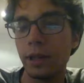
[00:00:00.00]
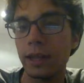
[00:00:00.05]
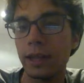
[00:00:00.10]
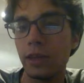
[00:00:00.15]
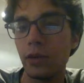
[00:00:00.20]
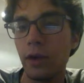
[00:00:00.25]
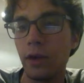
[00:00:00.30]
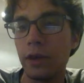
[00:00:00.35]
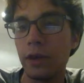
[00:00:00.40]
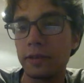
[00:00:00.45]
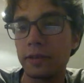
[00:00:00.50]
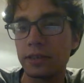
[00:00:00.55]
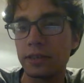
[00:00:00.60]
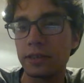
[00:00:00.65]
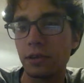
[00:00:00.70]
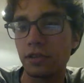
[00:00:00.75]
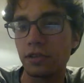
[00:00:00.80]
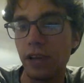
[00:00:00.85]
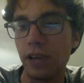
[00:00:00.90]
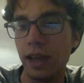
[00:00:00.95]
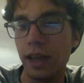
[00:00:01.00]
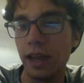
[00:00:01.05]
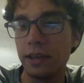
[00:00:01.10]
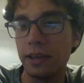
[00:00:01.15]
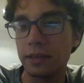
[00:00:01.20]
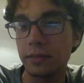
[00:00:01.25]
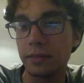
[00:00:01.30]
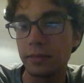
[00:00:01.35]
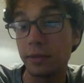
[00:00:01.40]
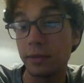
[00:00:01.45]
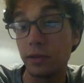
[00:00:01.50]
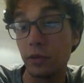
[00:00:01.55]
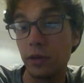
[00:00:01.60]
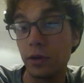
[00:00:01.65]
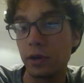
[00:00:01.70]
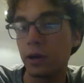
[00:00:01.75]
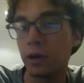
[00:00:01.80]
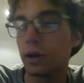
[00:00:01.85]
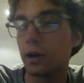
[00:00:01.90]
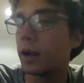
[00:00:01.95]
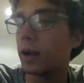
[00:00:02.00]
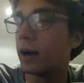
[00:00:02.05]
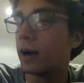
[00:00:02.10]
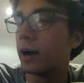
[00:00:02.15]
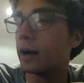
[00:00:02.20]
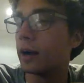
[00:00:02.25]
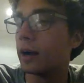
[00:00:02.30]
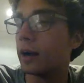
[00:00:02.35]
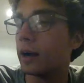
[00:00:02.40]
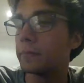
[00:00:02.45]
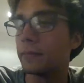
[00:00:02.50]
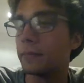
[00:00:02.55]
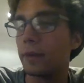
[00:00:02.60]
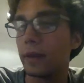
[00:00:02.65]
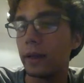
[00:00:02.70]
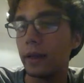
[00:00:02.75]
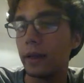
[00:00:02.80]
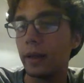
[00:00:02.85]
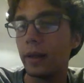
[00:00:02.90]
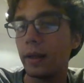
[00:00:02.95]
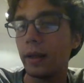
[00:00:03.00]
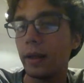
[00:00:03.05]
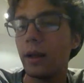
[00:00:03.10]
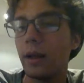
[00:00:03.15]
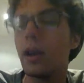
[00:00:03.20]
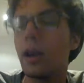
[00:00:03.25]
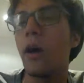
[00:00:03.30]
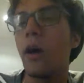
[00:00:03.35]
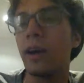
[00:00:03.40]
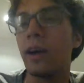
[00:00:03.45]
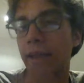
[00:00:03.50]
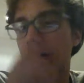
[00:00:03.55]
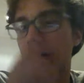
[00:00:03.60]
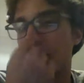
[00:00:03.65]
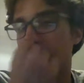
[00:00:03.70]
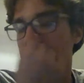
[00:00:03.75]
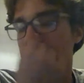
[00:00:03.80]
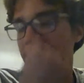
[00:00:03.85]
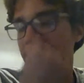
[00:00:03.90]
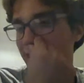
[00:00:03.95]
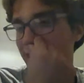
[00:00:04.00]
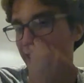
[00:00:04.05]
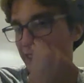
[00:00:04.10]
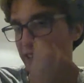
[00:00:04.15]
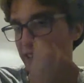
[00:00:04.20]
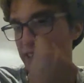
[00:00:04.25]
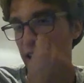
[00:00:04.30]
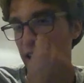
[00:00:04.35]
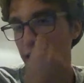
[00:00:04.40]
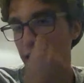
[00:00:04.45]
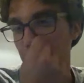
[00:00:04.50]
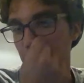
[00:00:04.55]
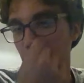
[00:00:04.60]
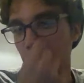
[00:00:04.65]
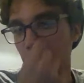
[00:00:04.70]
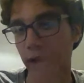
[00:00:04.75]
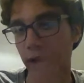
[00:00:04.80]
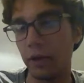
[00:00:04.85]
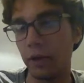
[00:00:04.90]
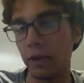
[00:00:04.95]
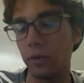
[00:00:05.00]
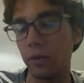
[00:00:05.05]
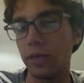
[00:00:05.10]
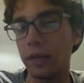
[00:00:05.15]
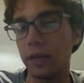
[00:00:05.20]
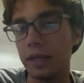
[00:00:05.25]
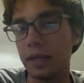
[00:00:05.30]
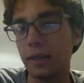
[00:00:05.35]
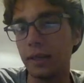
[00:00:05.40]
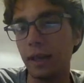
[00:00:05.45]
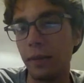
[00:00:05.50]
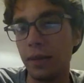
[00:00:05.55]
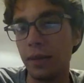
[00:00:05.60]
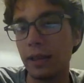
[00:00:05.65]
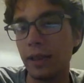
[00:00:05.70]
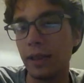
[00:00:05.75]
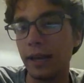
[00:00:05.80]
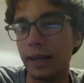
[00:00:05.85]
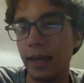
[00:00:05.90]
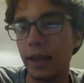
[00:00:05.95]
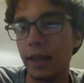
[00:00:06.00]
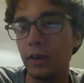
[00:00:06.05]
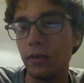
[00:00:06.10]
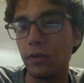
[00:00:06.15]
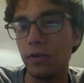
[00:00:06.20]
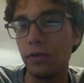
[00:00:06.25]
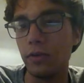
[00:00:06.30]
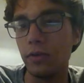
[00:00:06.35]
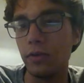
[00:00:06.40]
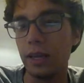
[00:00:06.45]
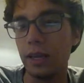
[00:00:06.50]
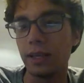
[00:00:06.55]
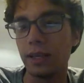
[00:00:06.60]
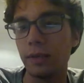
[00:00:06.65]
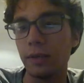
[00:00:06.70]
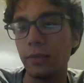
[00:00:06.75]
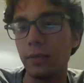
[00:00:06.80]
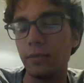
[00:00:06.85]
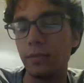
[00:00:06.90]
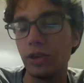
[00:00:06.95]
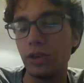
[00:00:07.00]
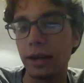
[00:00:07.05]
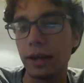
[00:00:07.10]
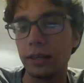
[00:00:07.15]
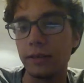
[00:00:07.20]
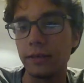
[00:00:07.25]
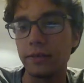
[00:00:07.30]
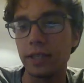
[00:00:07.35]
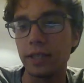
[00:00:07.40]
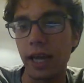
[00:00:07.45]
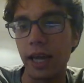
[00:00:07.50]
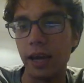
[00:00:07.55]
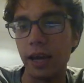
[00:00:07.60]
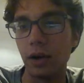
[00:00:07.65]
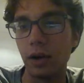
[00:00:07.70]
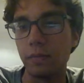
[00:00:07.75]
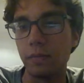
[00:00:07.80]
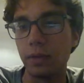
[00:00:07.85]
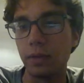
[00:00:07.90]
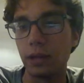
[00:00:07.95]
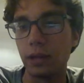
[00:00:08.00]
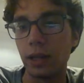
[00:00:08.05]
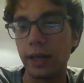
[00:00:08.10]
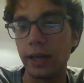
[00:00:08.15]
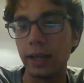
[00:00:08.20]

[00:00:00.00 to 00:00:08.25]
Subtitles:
is so shady, sometimes you wonder. No, and I don't think it's the devil, and I don't think it. I mean, again, you need some objective standard, but